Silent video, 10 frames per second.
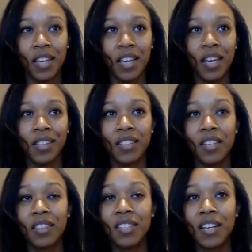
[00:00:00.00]
The
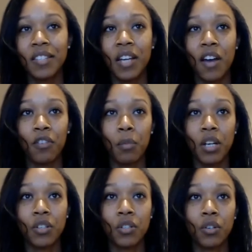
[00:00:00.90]
synthesizing
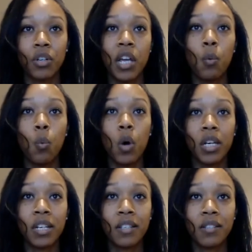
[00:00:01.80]
affirmations create
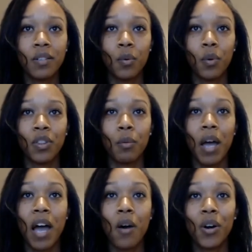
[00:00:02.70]
oneness with the
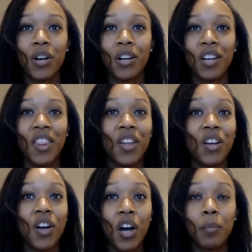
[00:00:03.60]
power, the
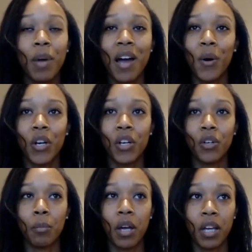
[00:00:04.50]
God power in your
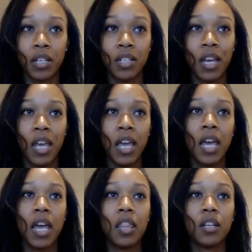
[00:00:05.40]
mind,
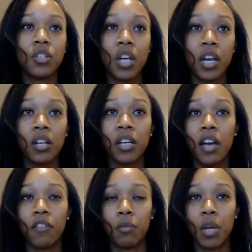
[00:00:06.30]
and the channeling
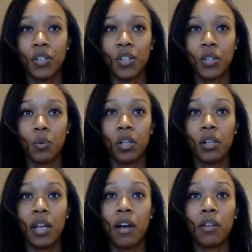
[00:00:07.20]
affirmations will
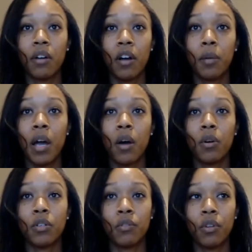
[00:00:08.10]
allow the God power to
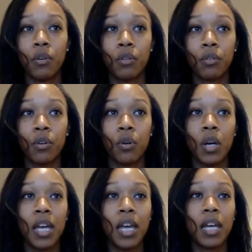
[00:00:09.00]
flow through
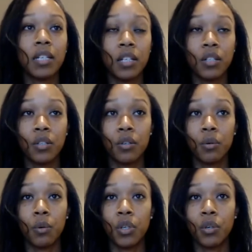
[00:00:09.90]
and into
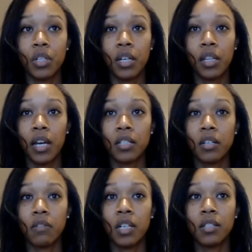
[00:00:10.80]
your daily
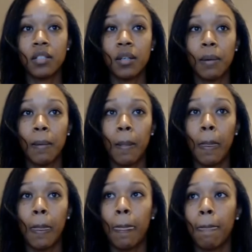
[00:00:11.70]
activities.
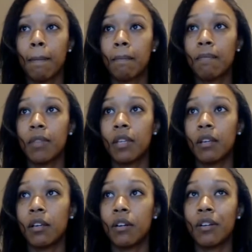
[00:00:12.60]
And
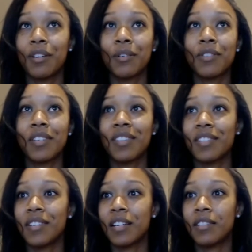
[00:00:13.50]
here are those
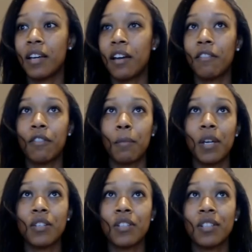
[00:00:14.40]
synthesizing
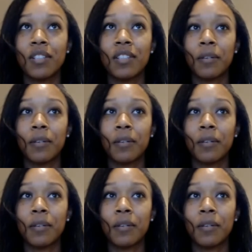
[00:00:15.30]
affirmations.